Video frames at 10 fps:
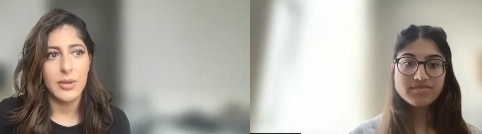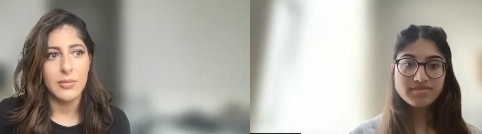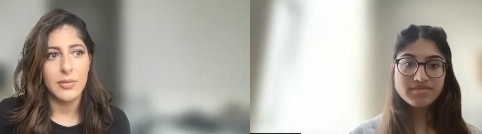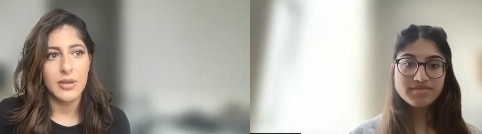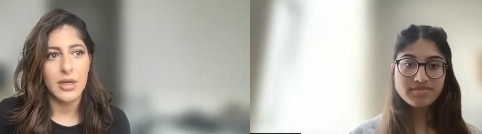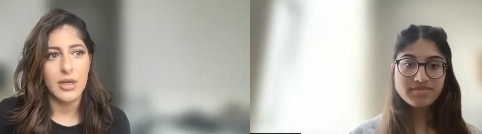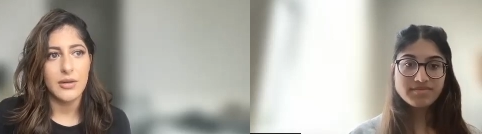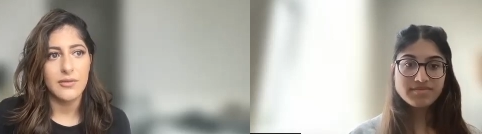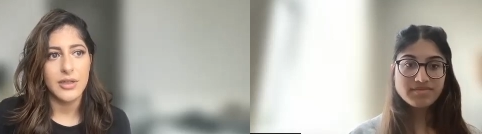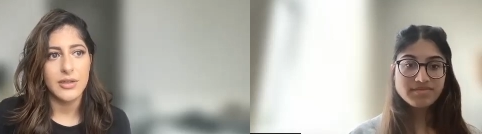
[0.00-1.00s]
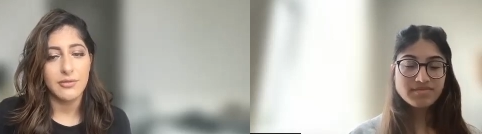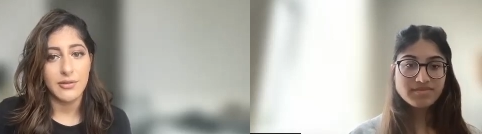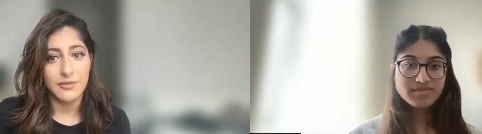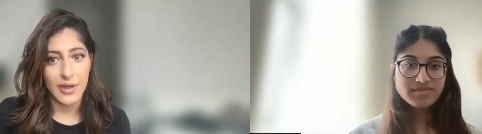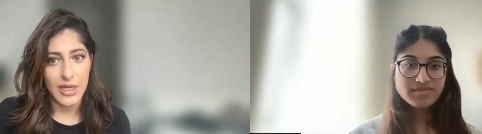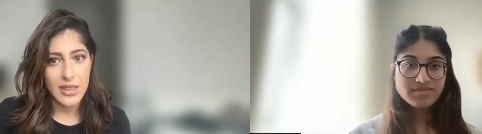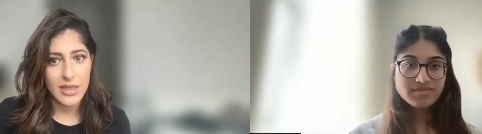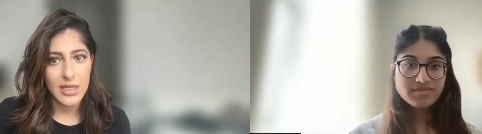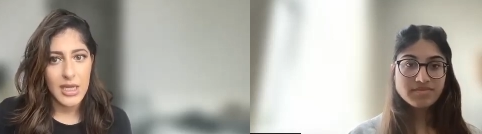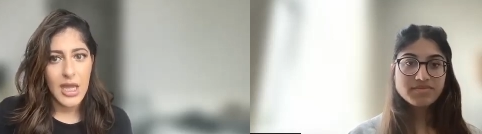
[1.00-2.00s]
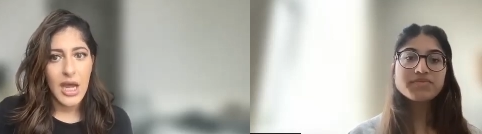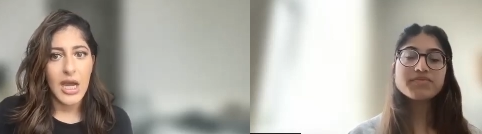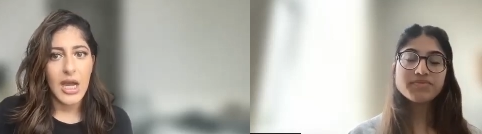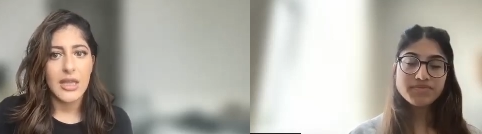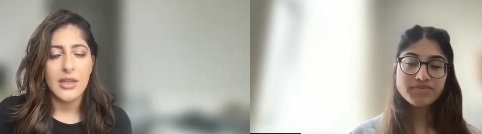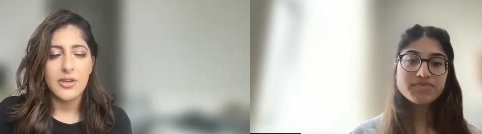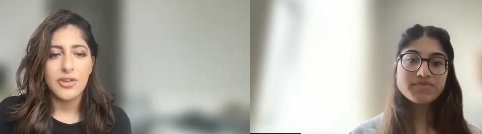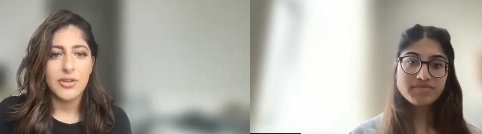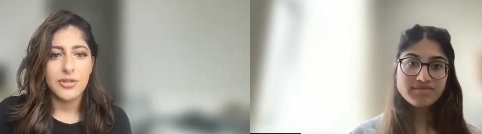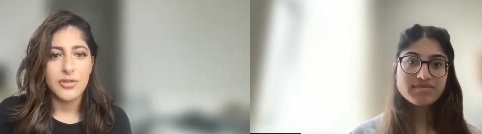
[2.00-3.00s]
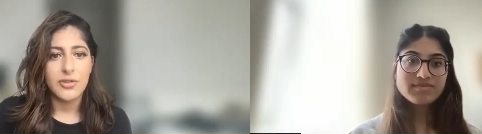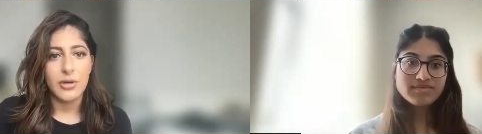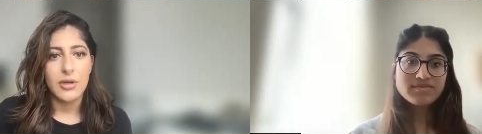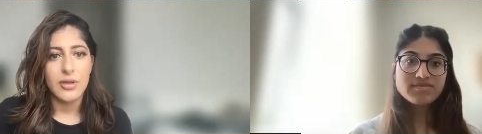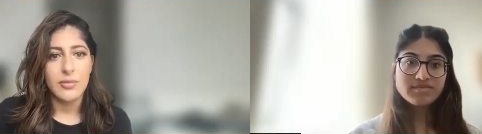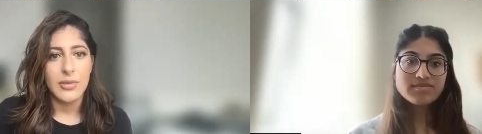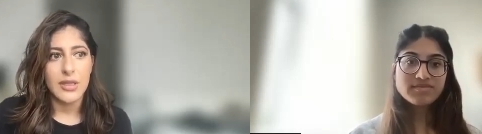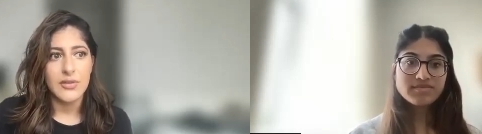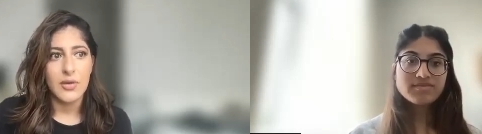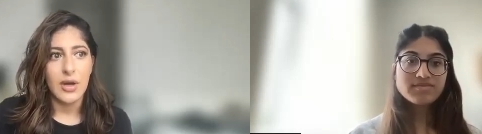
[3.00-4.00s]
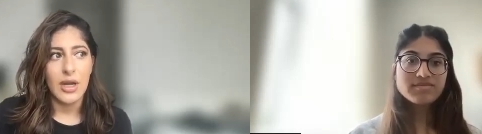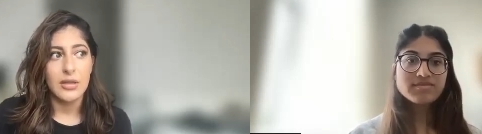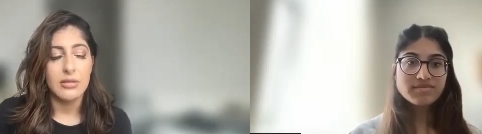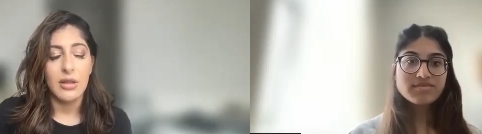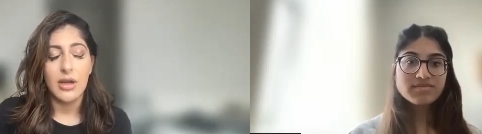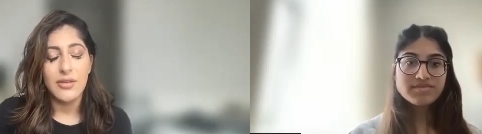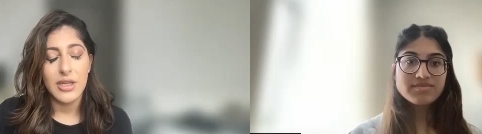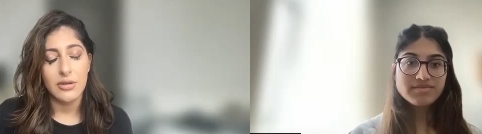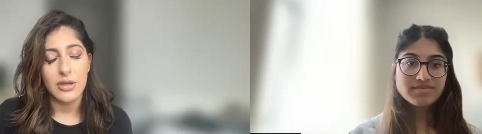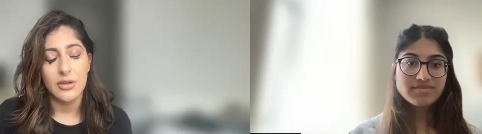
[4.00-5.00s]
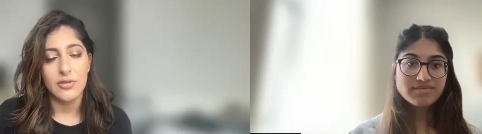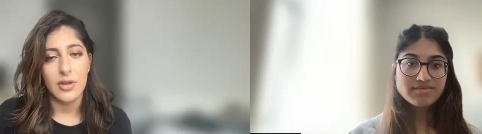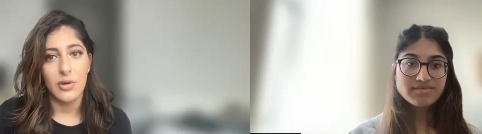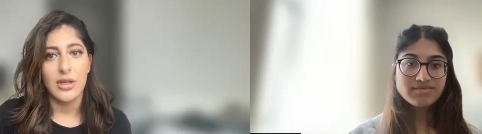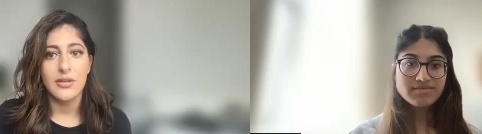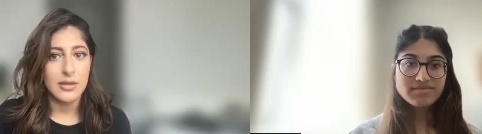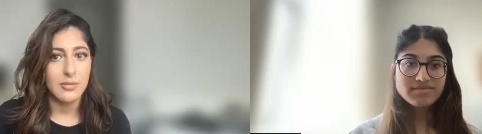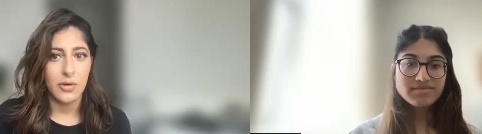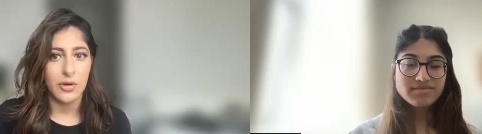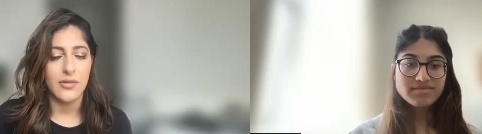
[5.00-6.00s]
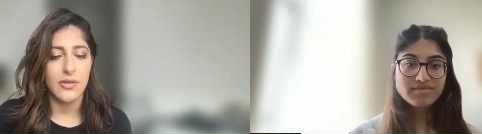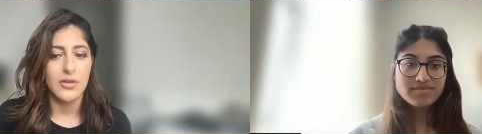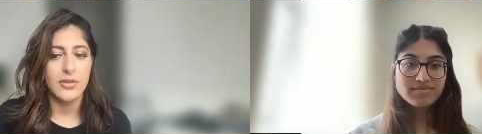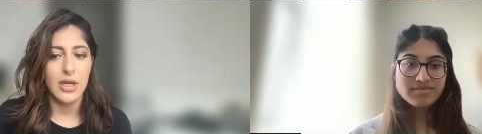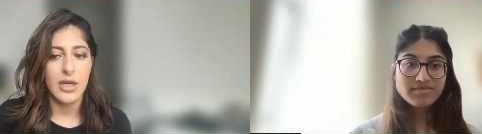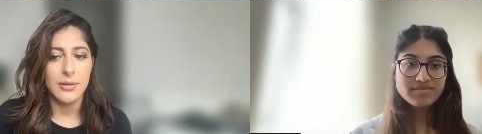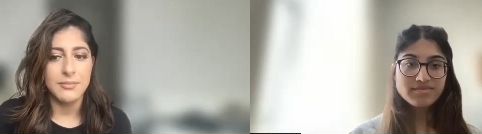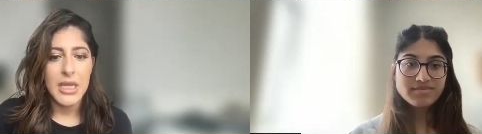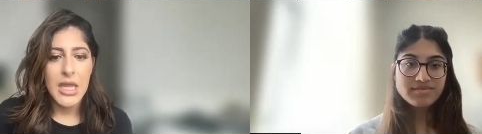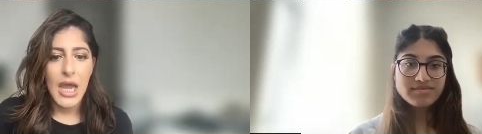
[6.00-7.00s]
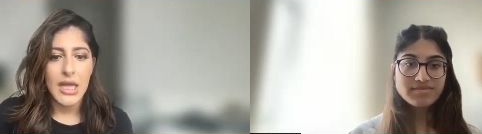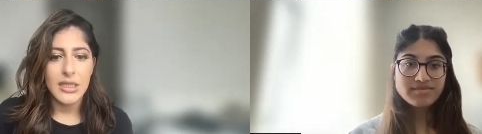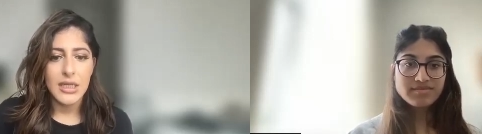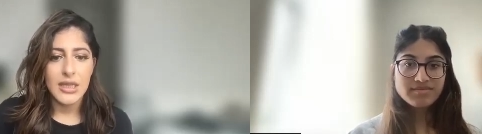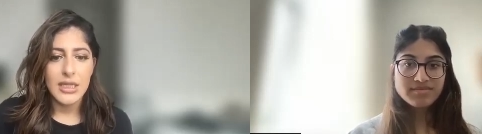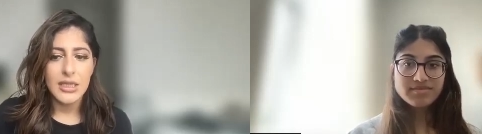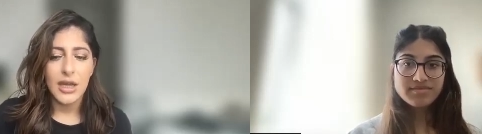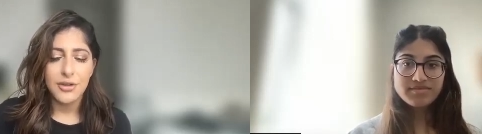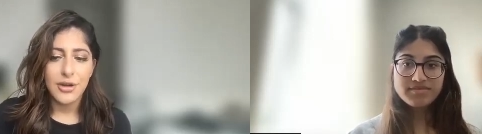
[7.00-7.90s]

Speaker 1: people of a different faith, and they share their story with me. So I love hearing those. I want to see more of those. And then I think the other